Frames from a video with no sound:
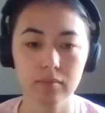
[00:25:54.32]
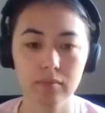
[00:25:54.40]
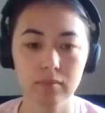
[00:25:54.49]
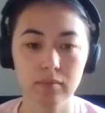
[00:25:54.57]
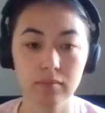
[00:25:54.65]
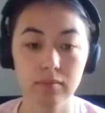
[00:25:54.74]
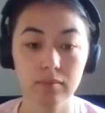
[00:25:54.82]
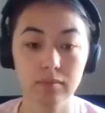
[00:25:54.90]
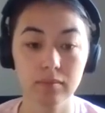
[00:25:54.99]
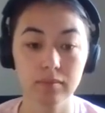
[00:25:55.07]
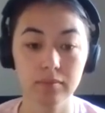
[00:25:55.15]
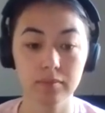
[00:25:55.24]

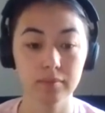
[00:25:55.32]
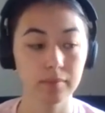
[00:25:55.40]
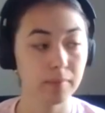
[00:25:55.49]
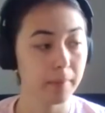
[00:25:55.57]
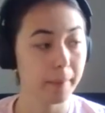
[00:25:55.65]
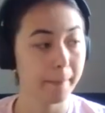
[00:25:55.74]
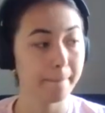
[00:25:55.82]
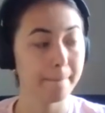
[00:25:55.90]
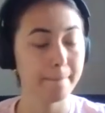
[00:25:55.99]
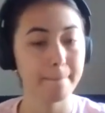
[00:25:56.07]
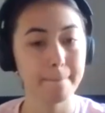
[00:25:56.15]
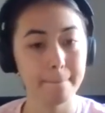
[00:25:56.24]

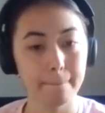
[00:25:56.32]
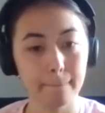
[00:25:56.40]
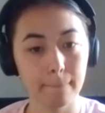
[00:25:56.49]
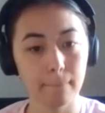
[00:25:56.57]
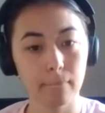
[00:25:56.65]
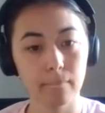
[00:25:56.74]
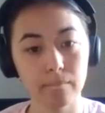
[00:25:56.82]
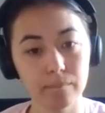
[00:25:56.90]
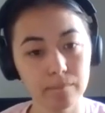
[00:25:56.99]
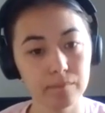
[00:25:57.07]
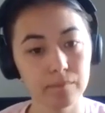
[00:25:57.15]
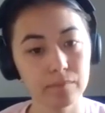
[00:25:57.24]

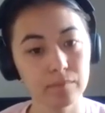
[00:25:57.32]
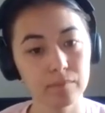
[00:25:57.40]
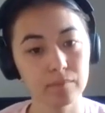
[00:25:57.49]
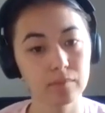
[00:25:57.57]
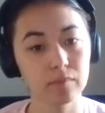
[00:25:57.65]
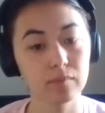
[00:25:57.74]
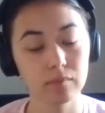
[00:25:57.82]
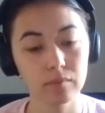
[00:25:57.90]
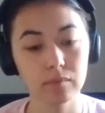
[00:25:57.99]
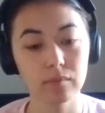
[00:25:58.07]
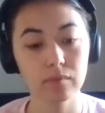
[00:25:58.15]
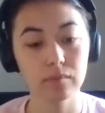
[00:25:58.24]

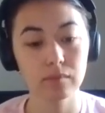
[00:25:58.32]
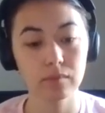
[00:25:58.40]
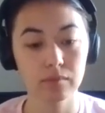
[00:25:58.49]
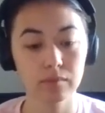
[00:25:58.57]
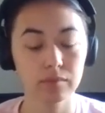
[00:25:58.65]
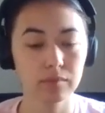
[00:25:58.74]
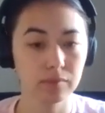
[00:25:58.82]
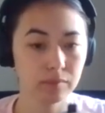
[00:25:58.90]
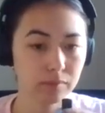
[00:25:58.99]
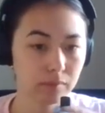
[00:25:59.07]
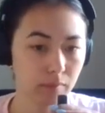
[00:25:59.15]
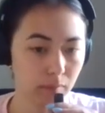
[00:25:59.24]

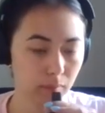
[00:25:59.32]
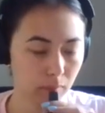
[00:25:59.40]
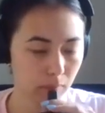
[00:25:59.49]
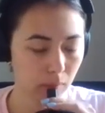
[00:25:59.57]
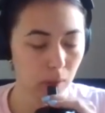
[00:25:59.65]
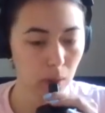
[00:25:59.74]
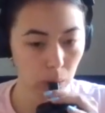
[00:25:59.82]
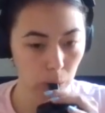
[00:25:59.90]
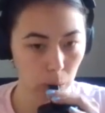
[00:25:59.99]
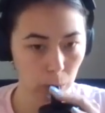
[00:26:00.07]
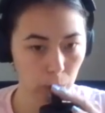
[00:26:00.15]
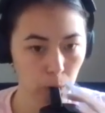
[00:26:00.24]

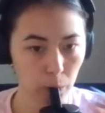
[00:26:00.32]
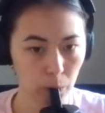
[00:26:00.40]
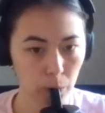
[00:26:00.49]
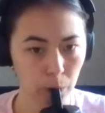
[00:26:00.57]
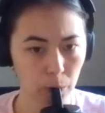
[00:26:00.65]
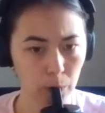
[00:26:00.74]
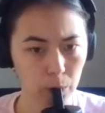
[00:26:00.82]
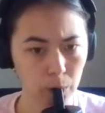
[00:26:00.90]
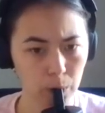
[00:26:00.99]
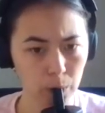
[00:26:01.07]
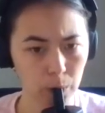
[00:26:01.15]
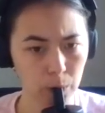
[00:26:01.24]
[no speech]